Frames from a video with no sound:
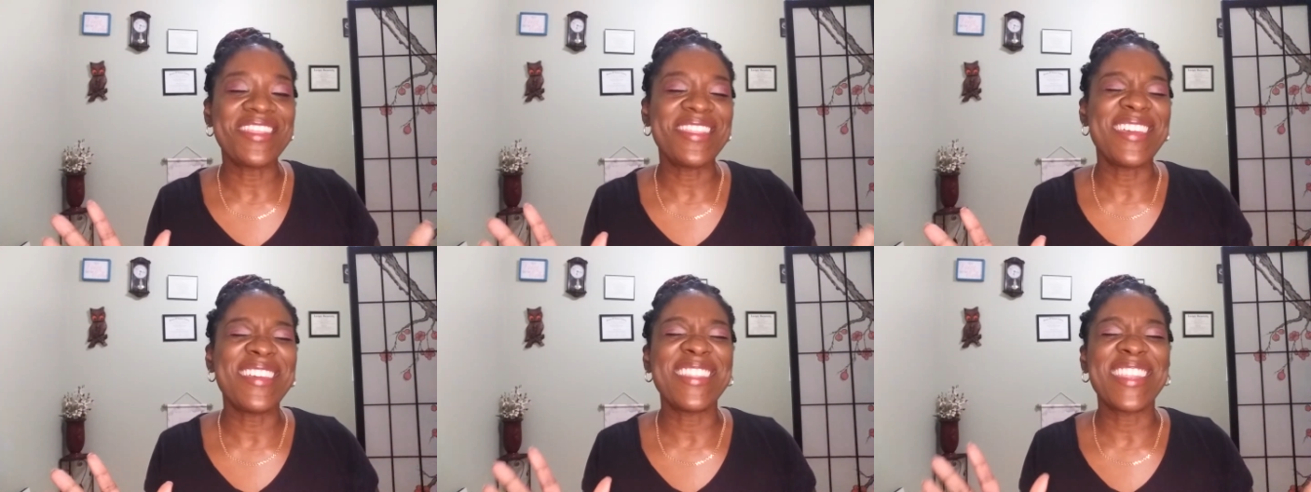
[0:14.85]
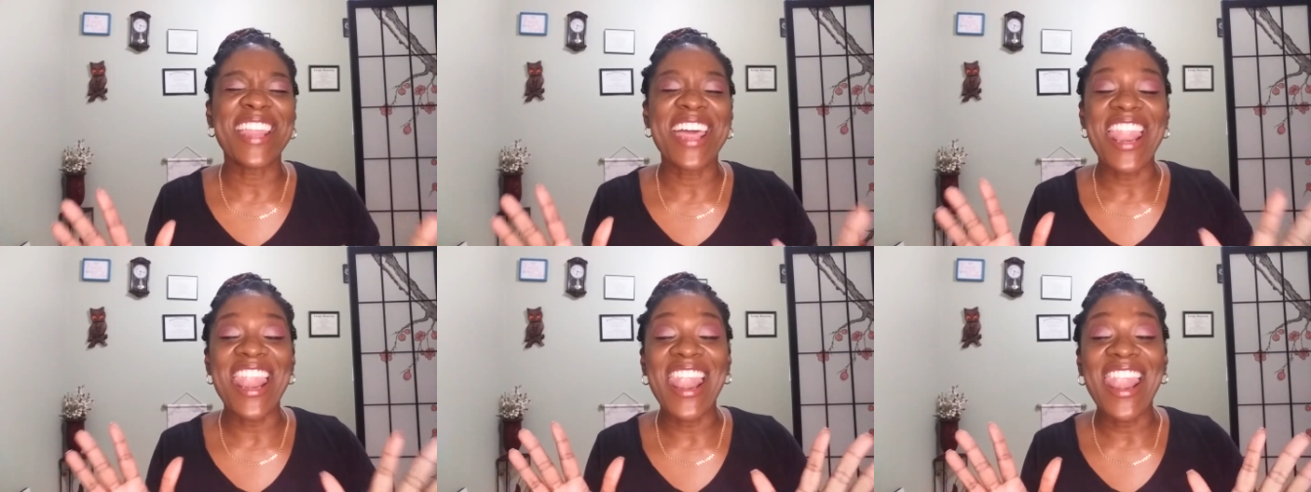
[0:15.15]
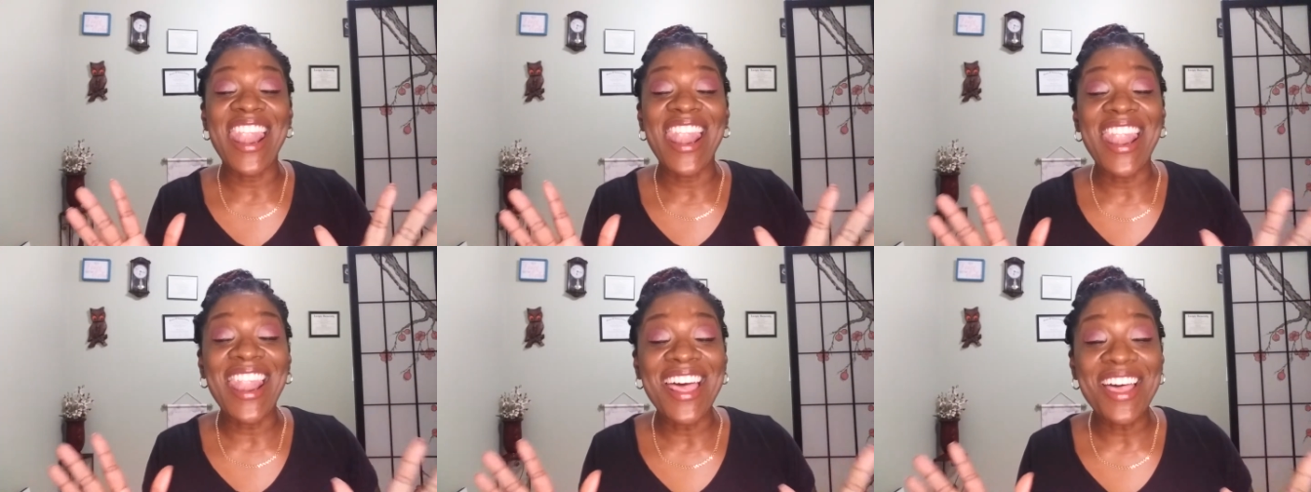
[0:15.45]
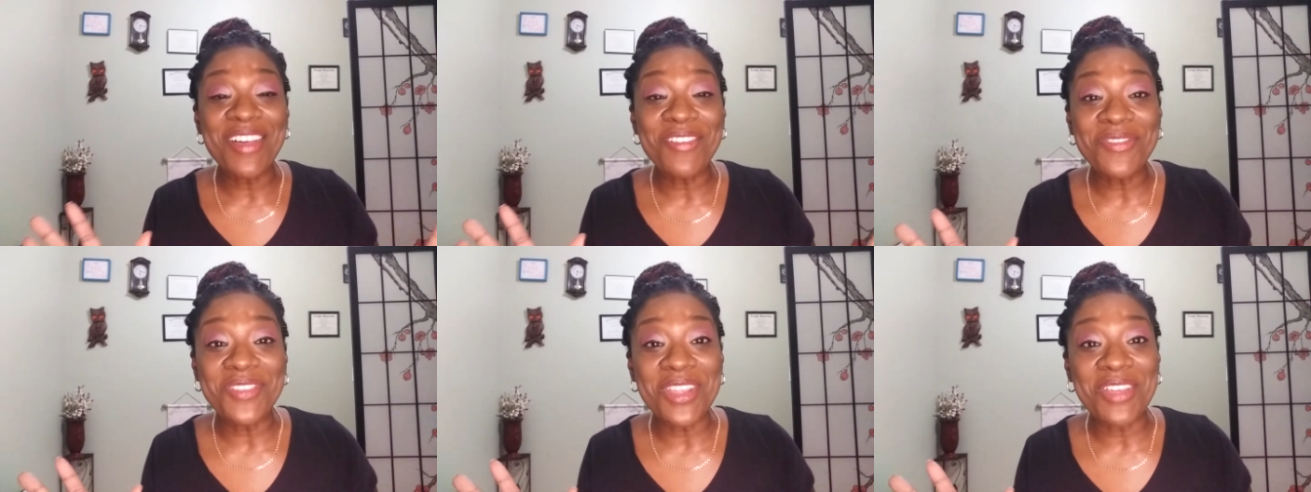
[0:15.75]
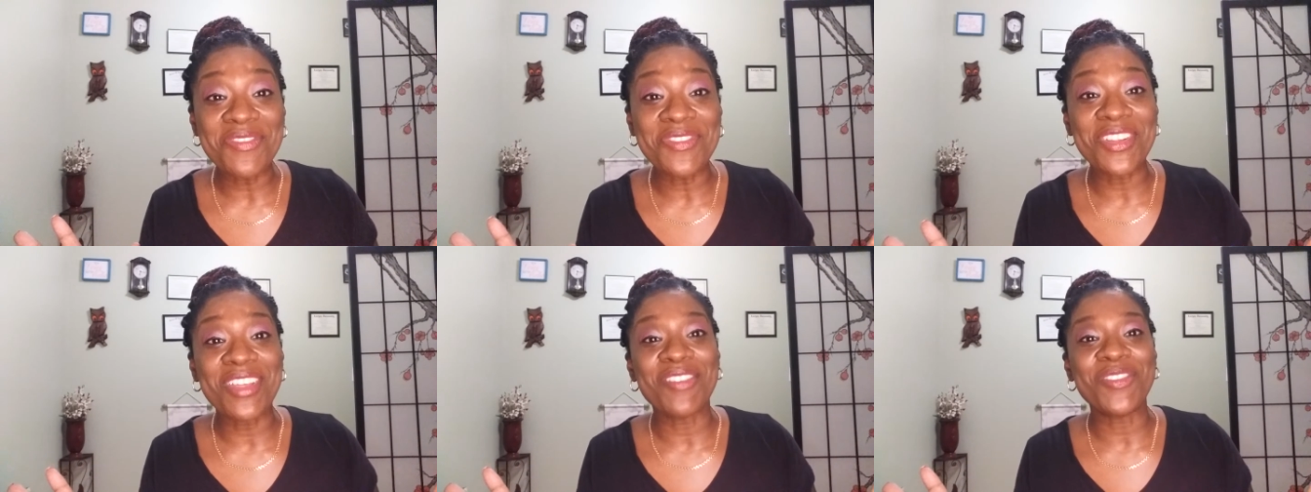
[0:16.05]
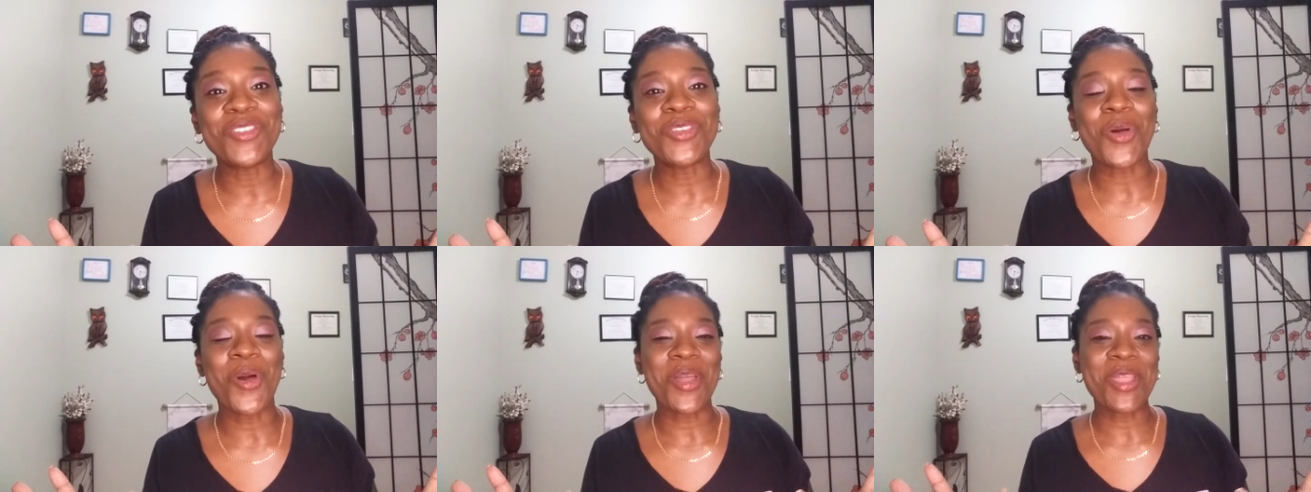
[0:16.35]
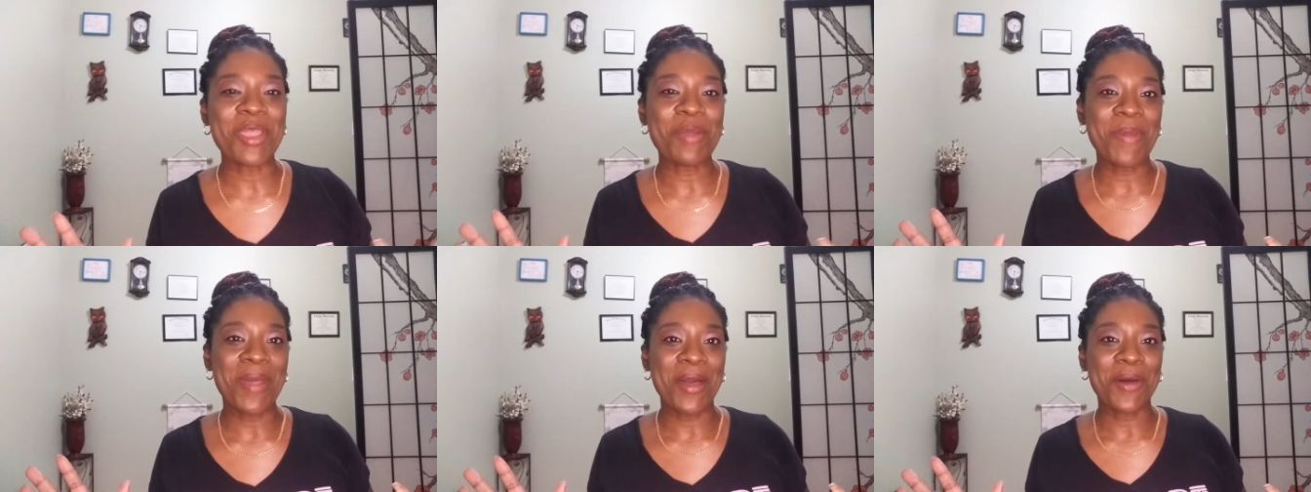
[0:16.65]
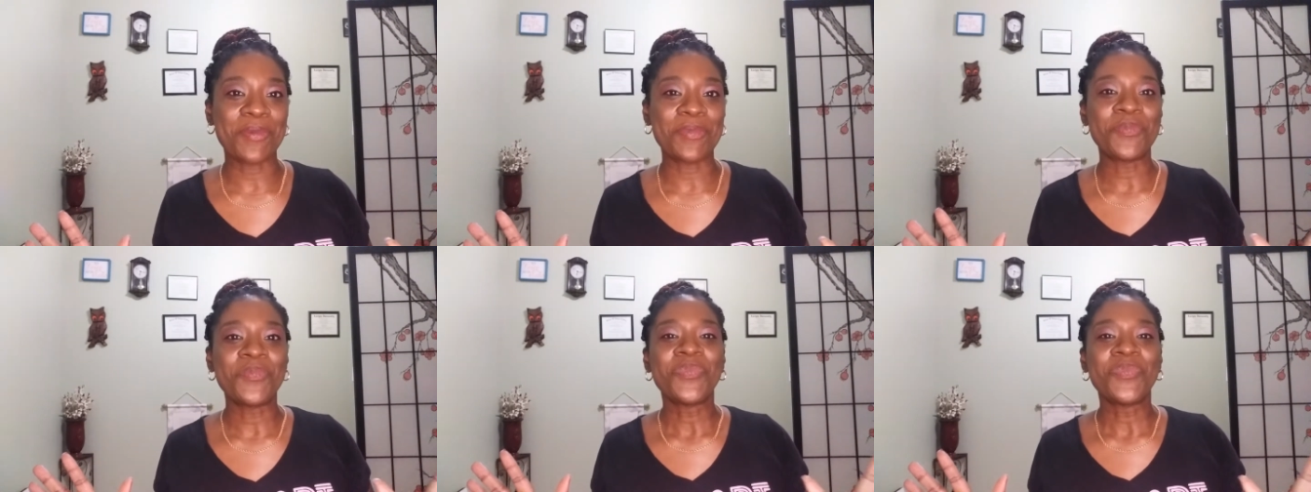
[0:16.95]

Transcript: thing that I love, love, love talking about.